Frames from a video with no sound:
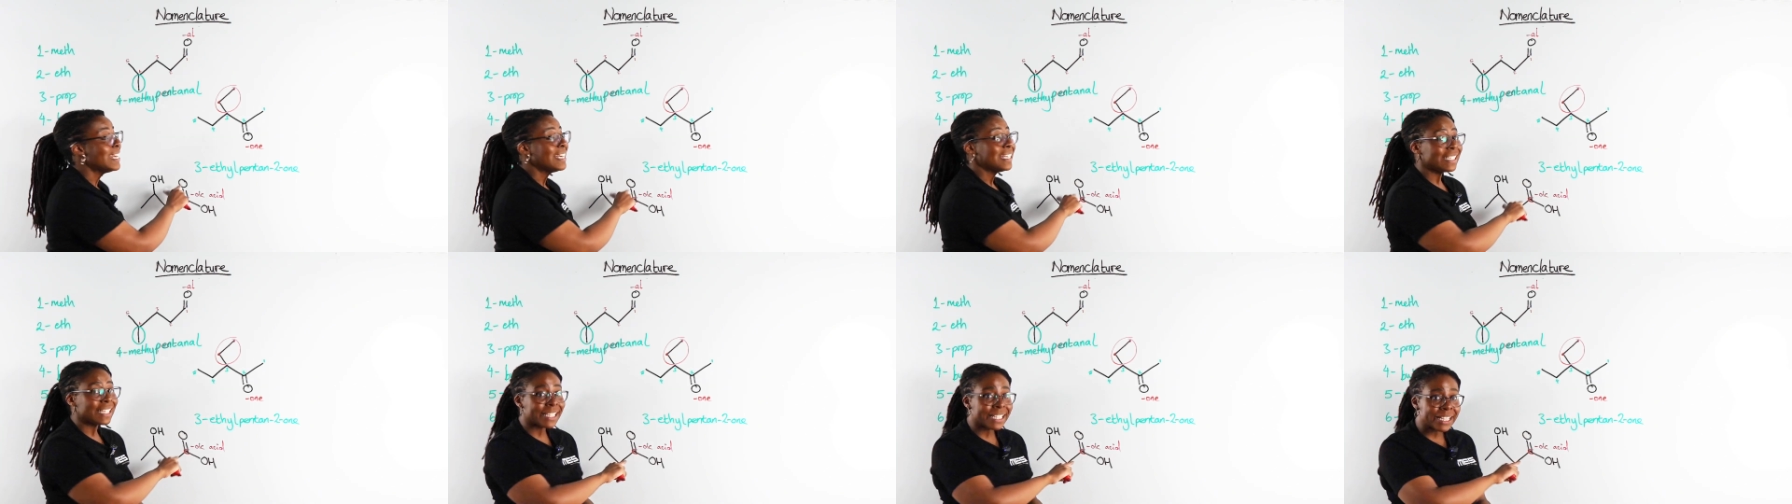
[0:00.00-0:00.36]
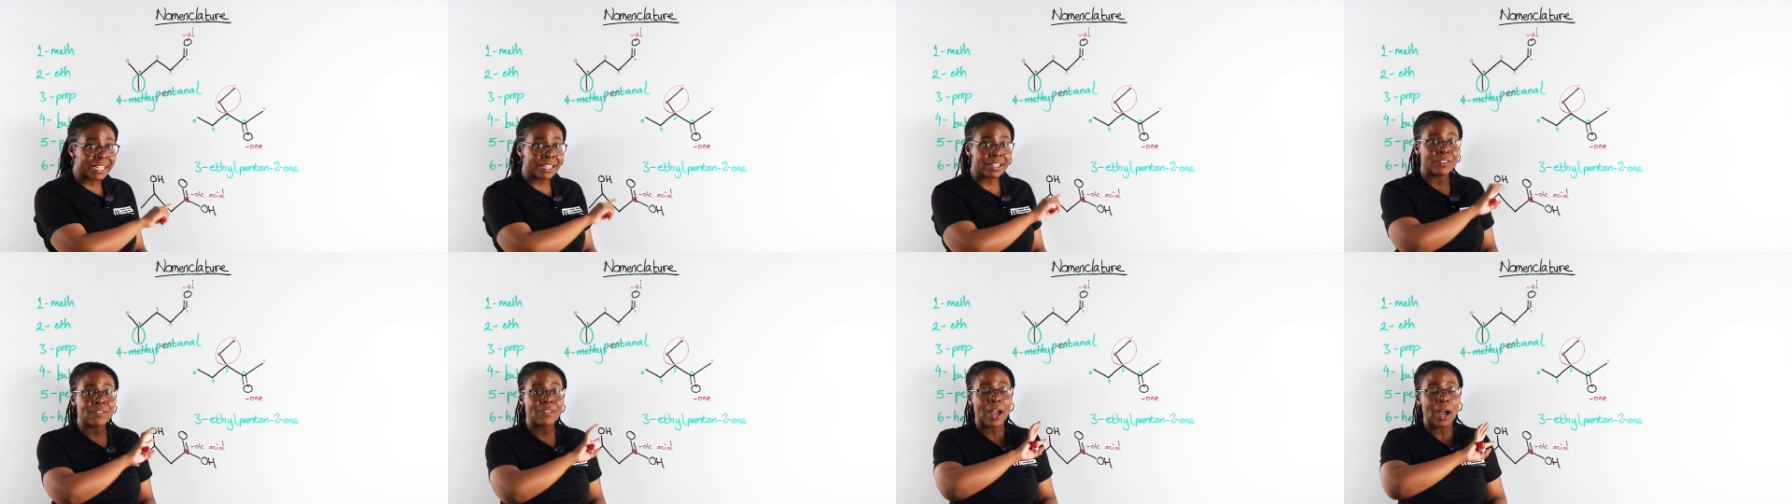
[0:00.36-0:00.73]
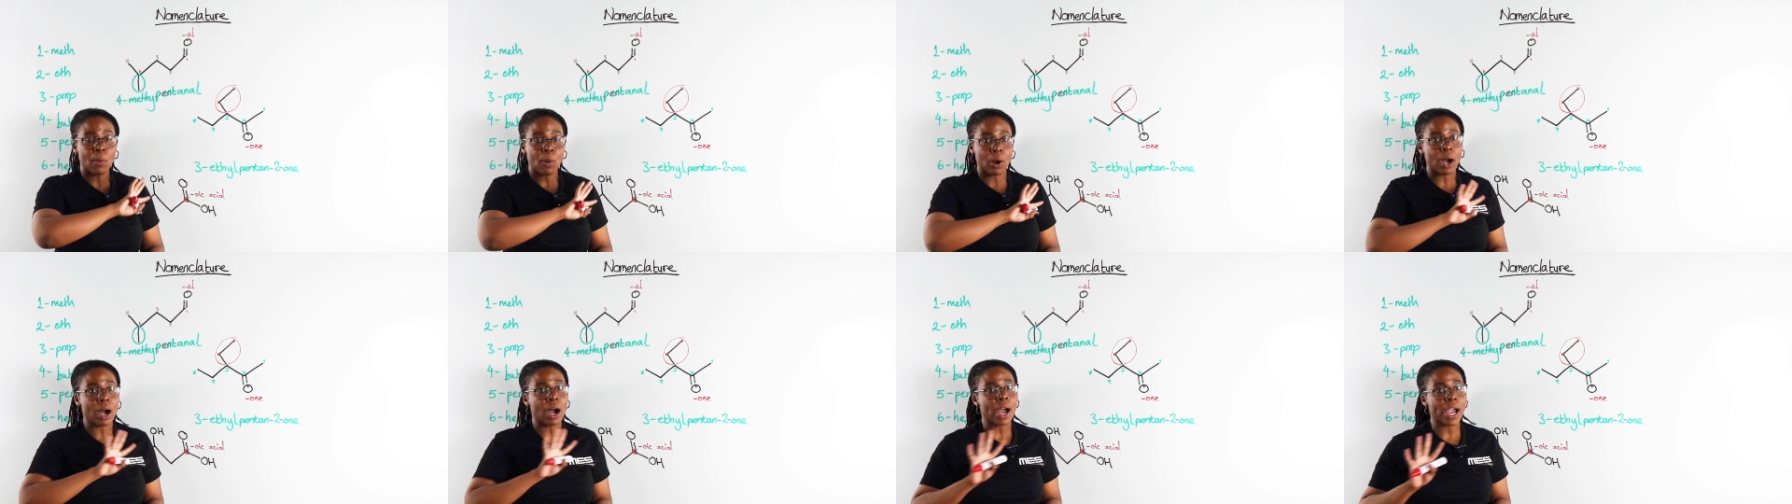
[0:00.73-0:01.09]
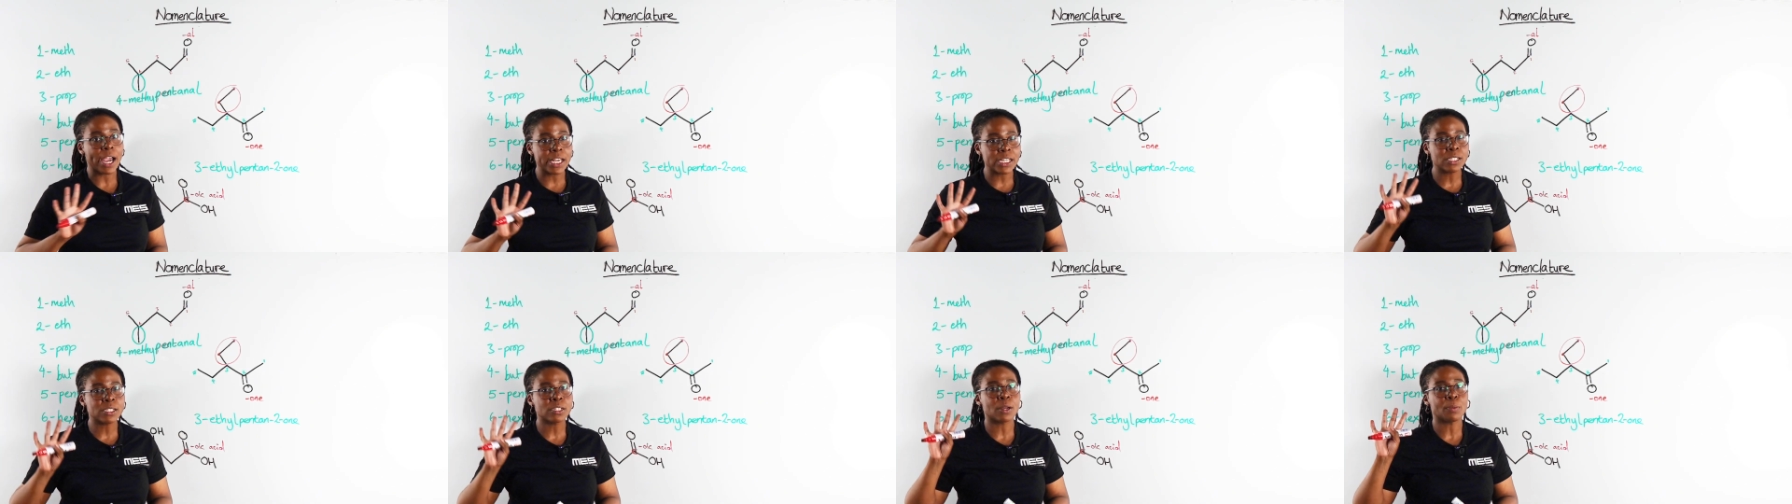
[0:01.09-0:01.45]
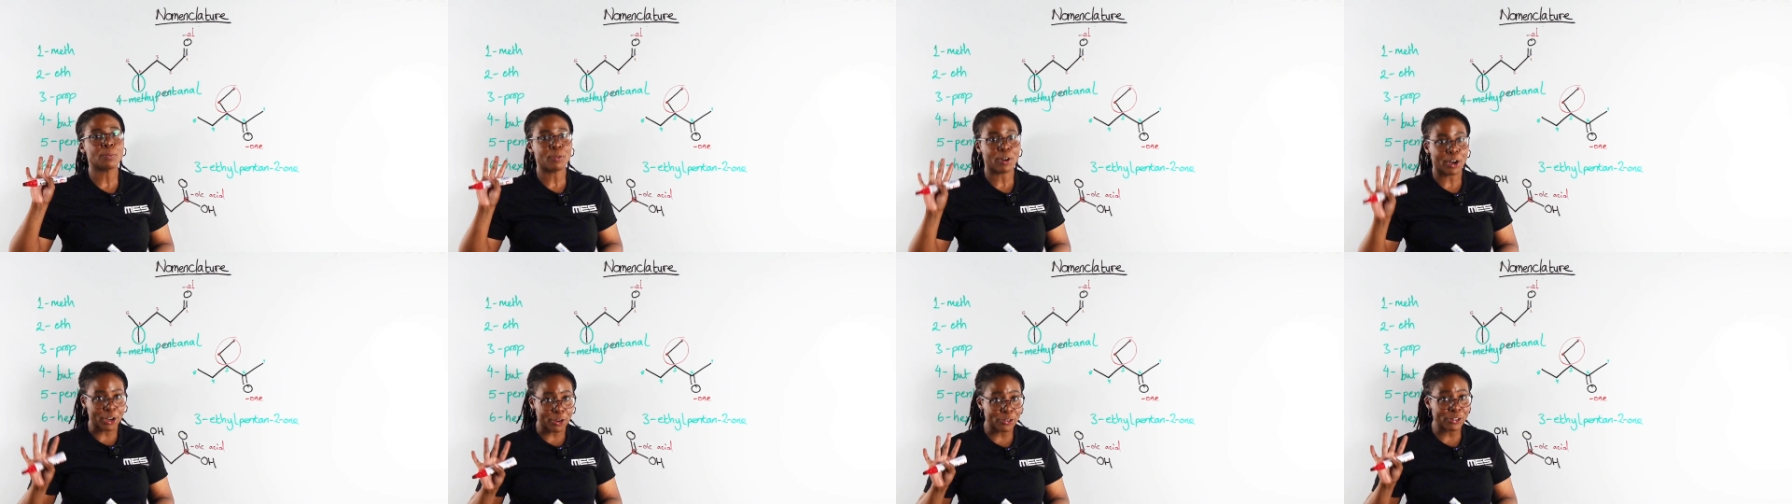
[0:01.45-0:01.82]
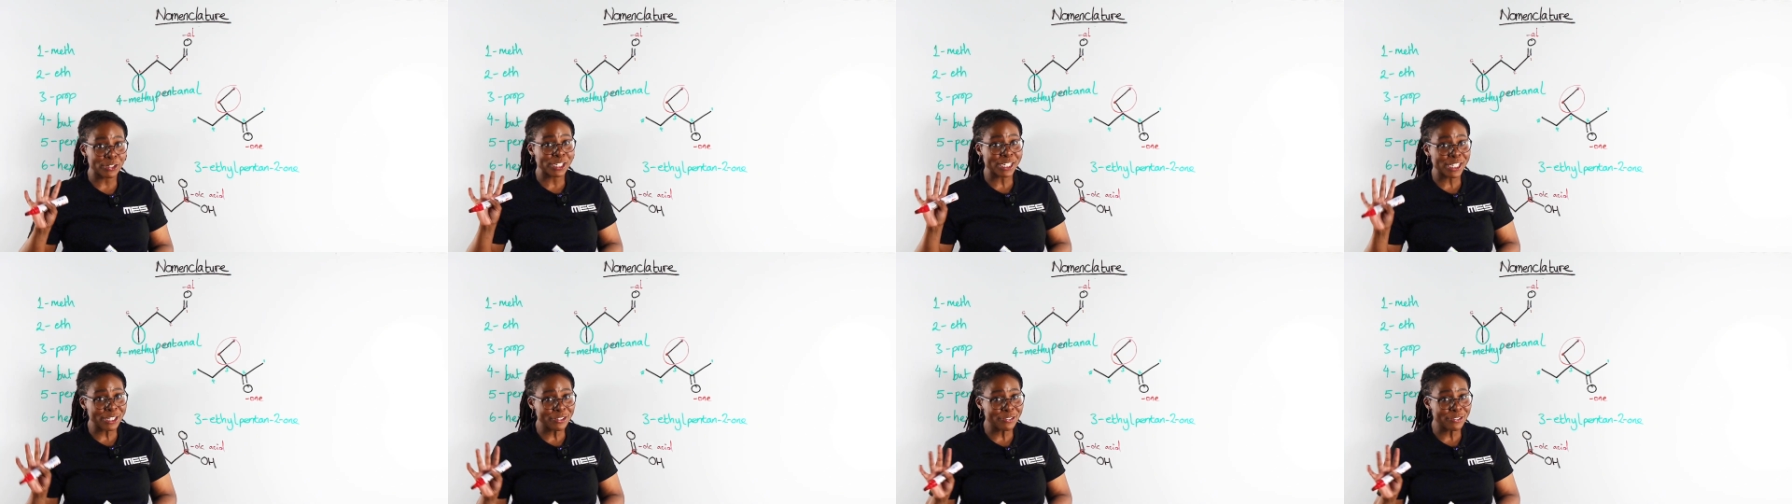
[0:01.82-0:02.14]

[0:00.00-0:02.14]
to give our highest priority